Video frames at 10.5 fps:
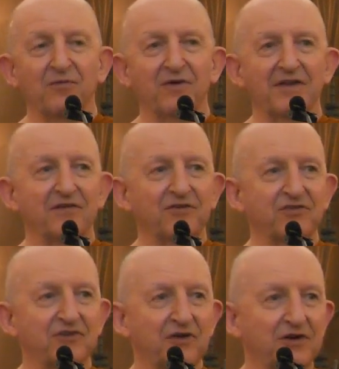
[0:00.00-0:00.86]
where there
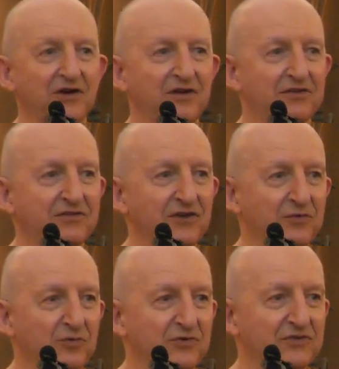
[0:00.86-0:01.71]
is no earth, no
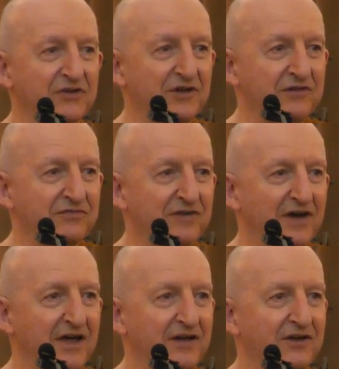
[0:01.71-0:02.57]
water, no
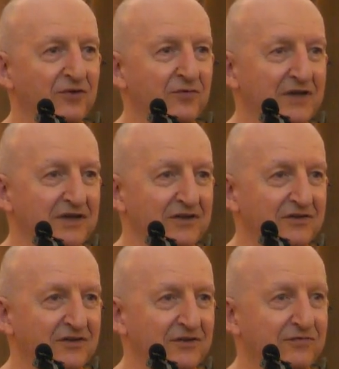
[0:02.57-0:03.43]
fire, no wind.
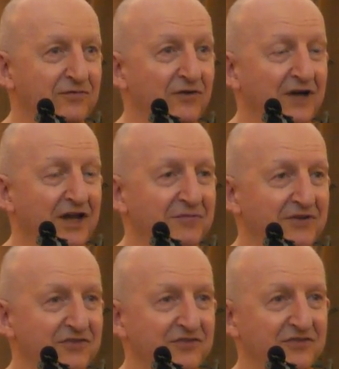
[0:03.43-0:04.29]
The four
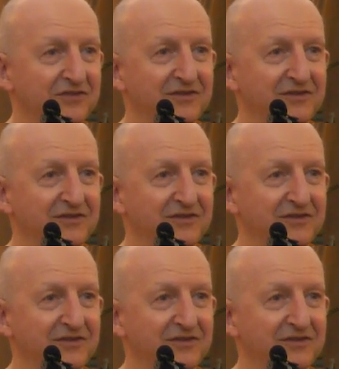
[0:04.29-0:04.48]
elements